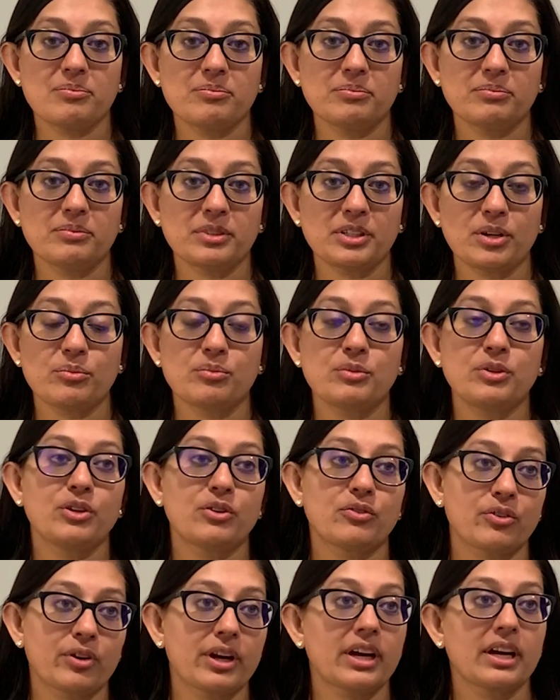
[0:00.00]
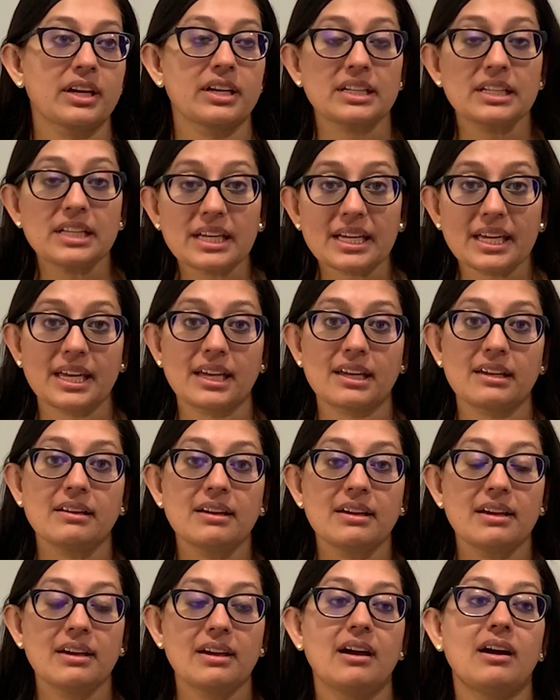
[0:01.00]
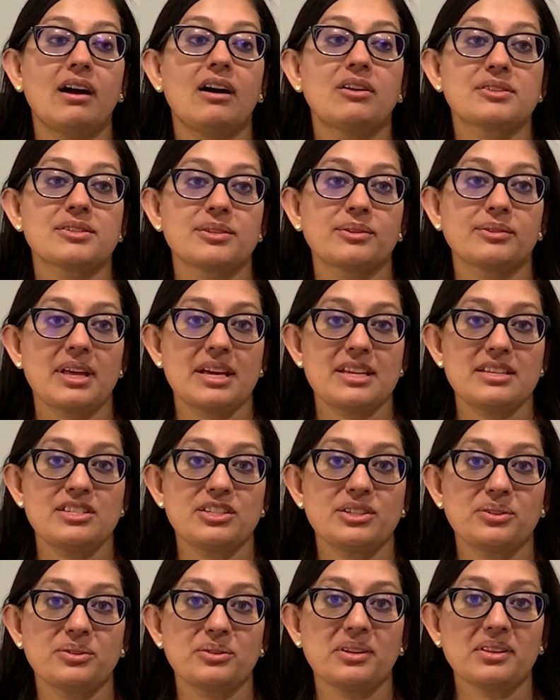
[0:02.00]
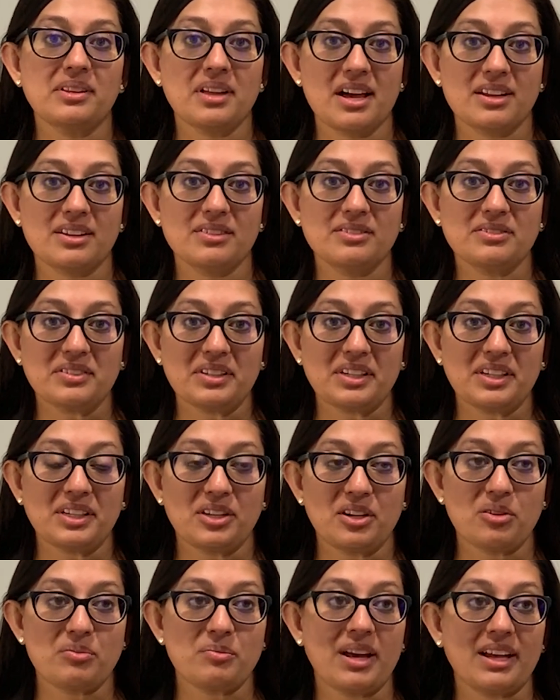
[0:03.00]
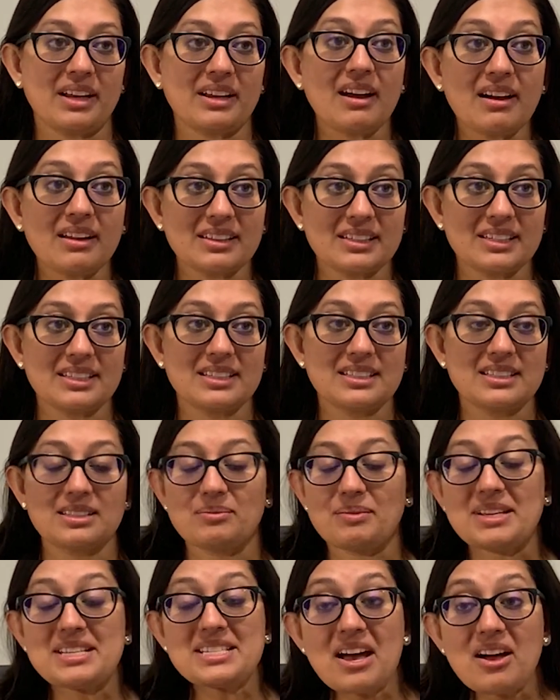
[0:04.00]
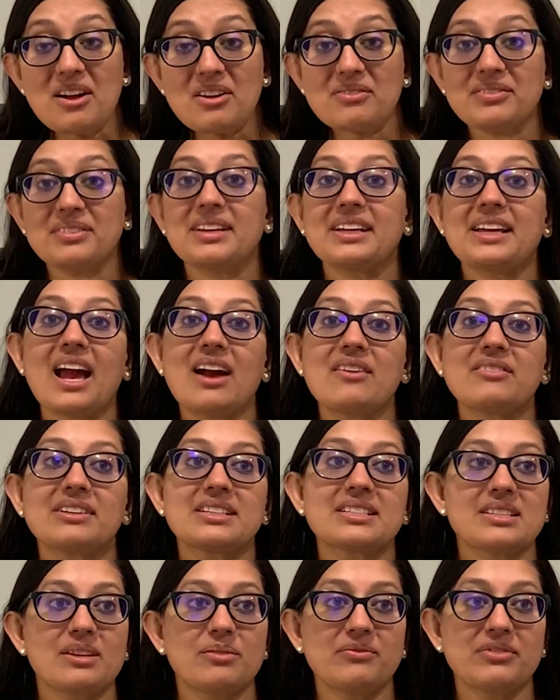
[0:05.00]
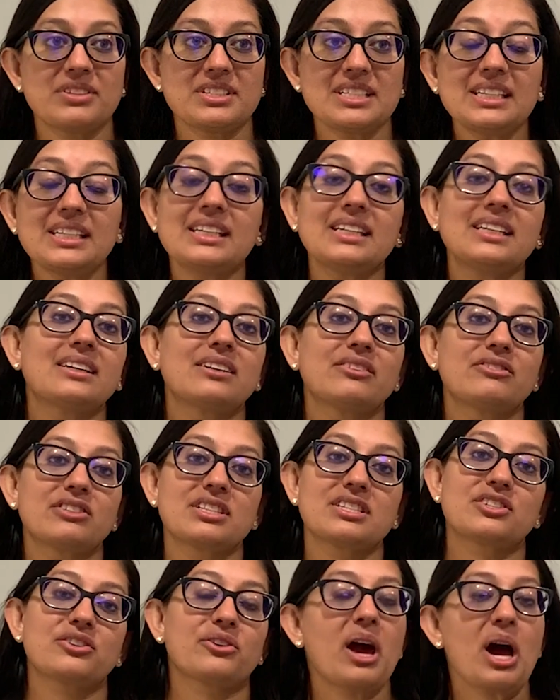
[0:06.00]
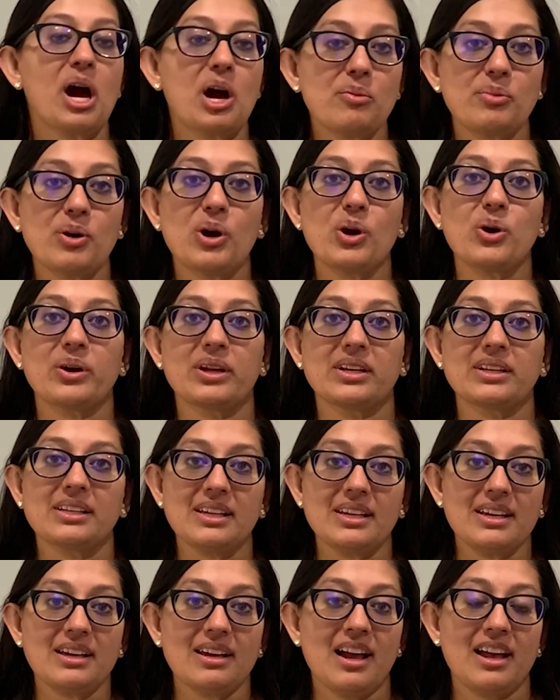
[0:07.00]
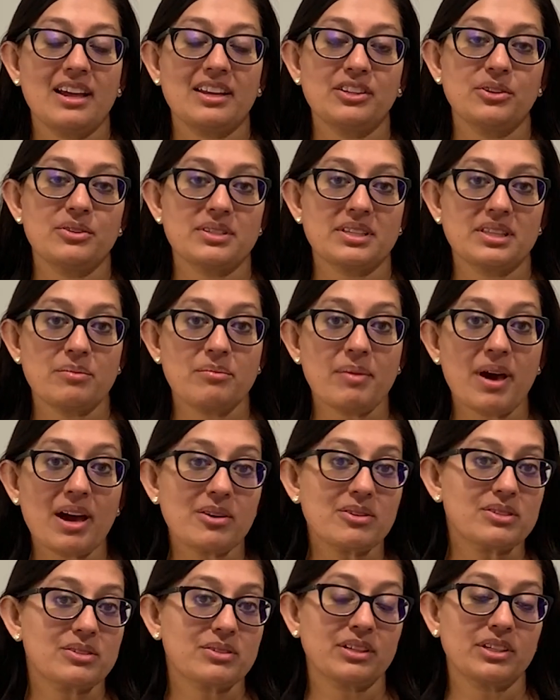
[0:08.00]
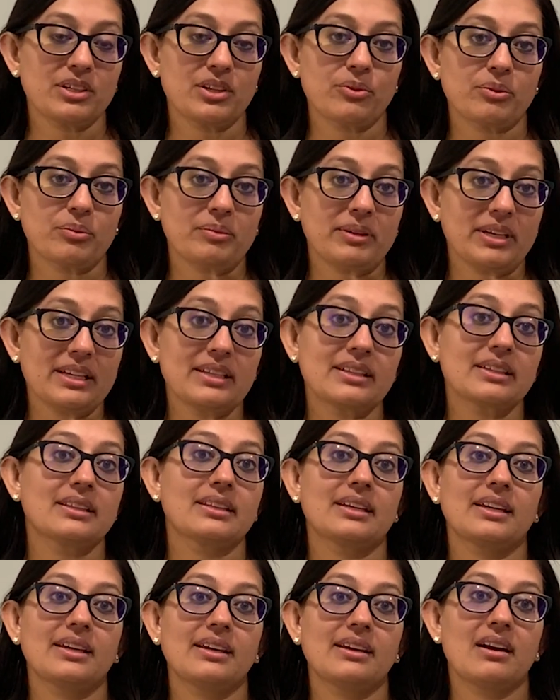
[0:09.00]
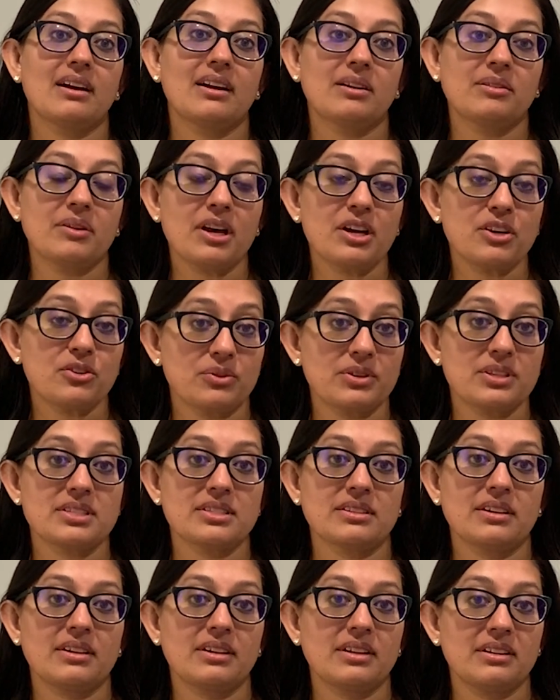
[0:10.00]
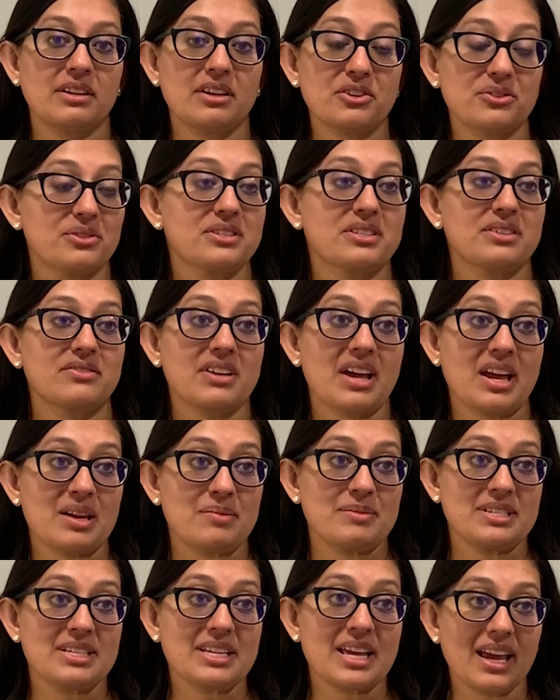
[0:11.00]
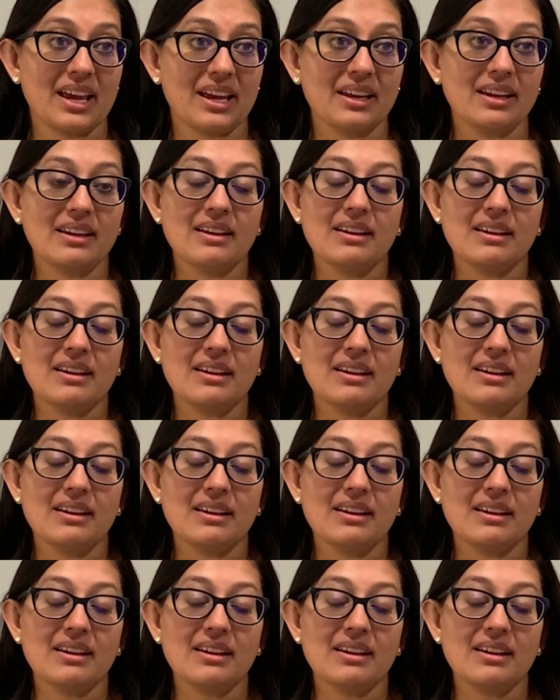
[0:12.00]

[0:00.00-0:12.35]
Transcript: maneuvering and clicking also led to a lot of, my colleagues and myself, like having some fatigue of just your elbow and using the mouse, repeatedly, hundreds and hundreds of times a day.